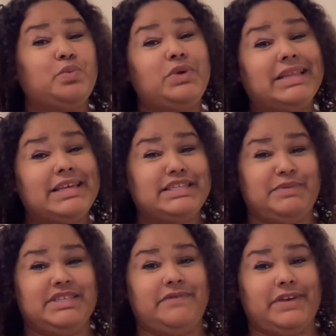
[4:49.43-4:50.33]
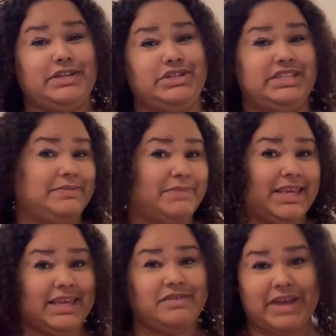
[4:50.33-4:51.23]
really specific to just
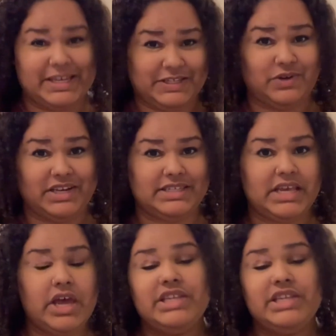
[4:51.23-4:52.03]
me and my students,